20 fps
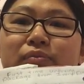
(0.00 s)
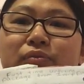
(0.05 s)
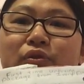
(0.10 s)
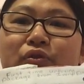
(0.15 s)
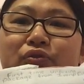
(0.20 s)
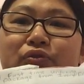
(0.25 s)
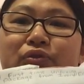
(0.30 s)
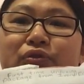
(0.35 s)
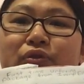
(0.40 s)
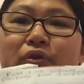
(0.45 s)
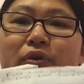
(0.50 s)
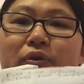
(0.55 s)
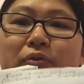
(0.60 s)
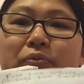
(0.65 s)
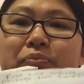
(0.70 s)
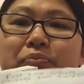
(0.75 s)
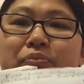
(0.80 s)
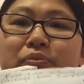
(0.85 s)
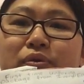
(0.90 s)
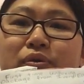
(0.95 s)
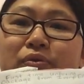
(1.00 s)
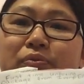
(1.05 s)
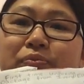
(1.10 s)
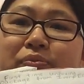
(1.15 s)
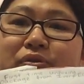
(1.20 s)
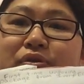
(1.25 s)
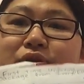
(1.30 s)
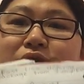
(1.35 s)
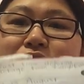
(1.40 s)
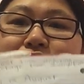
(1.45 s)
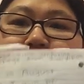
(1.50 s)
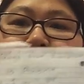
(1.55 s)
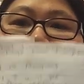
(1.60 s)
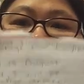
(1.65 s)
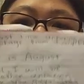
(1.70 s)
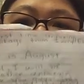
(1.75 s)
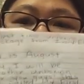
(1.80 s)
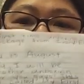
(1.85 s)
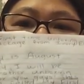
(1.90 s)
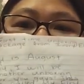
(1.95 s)
those are bloopers.
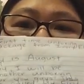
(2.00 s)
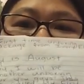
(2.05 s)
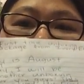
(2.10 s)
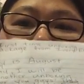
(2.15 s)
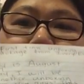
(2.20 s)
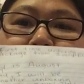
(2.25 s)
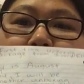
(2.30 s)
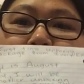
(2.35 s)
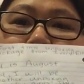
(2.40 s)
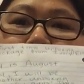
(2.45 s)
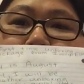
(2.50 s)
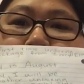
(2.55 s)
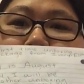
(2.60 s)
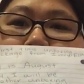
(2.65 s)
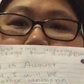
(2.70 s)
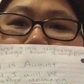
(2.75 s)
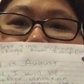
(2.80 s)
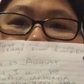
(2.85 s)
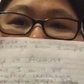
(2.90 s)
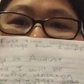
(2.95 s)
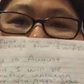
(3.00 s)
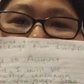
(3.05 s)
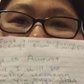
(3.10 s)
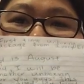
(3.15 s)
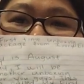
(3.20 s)
So